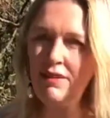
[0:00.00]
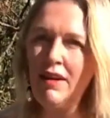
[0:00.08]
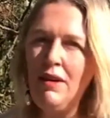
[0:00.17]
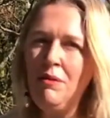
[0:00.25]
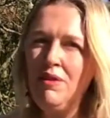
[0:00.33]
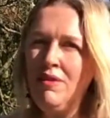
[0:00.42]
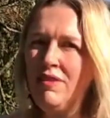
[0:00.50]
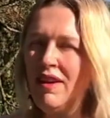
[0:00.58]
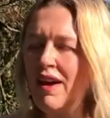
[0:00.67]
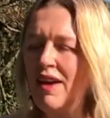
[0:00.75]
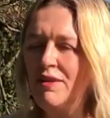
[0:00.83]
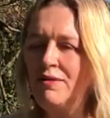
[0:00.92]
He was a
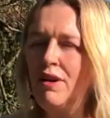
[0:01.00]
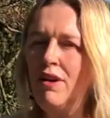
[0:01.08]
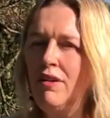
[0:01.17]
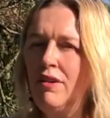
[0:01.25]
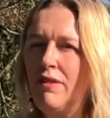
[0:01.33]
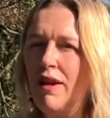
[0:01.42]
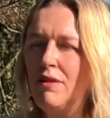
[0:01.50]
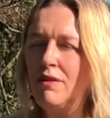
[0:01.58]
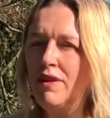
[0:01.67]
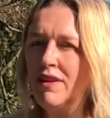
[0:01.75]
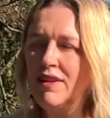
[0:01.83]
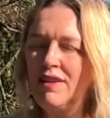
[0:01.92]
kind of
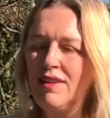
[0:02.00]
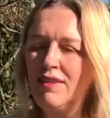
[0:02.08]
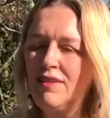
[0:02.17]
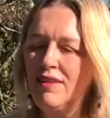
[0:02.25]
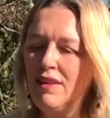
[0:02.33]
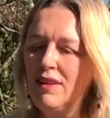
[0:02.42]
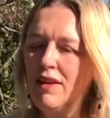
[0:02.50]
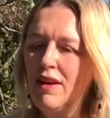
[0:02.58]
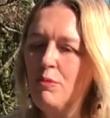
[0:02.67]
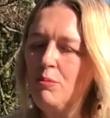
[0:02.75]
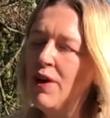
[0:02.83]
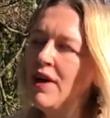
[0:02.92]
all-around artist,
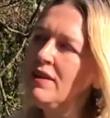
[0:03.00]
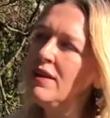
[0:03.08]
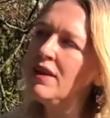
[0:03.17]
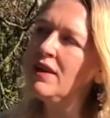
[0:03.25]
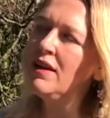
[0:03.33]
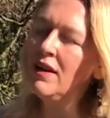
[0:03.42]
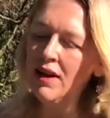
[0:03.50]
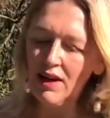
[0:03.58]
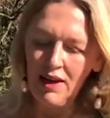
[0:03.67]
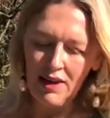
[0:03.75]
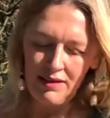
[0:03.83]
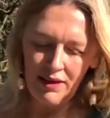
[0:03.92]
a painter,
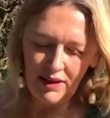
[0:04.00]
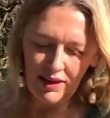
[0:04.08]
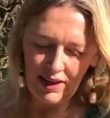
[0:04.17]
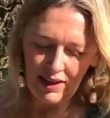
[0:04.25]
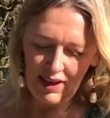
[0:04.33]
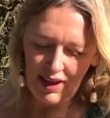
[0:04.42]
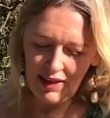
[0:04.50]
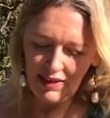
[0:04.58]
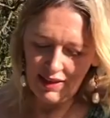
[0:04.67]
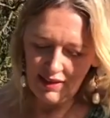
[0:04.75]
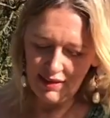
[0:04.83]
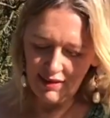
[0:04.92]
an architect,
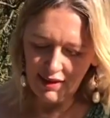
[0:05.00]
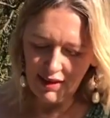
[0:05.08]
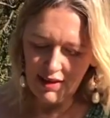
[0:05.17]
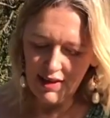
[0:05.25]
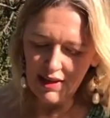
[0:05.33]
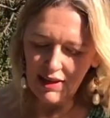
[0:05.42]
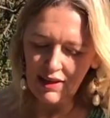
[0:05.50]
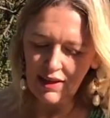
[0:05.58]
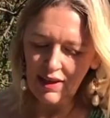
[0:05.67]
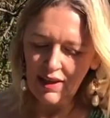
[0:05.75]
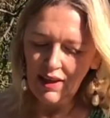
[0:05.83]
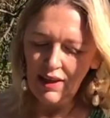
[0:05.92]
a designer,
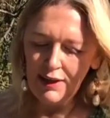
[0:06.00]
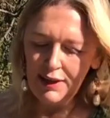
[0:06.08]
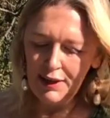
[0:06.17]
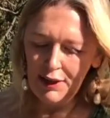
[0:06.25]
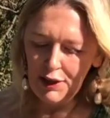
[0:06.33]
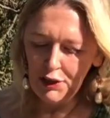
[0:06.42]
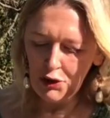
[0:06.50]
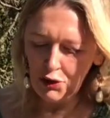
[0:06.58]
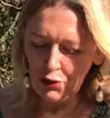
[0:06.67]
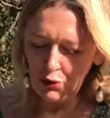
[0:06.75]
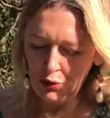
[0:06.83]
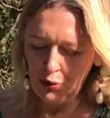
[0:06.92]

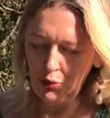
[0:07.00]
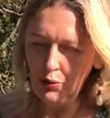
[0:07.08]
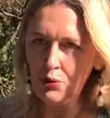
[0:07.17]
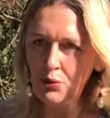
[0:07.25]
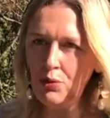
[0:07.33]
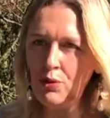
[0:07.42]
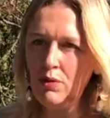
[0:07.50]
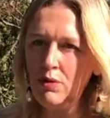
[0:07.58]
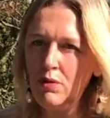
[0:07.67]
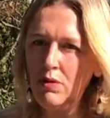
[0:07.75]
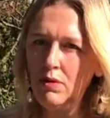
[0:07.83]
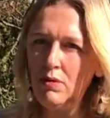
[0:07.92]
who
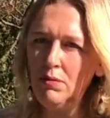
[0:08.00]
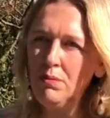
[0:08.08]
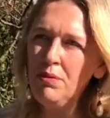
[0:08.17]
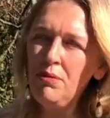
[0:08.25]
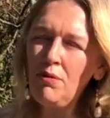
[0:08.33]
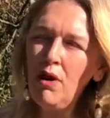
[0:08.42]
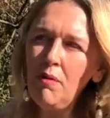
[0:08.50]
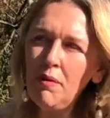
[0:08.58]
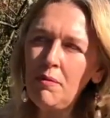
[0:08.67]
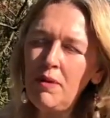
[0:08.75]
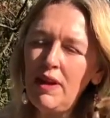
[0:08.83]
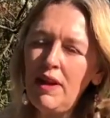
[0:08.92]

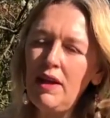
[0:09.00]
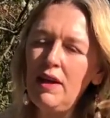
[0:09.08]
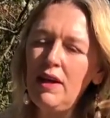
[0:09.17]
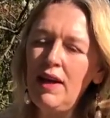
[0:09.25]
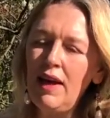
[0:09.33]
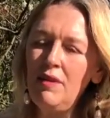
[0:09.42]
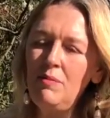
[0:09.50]
probably can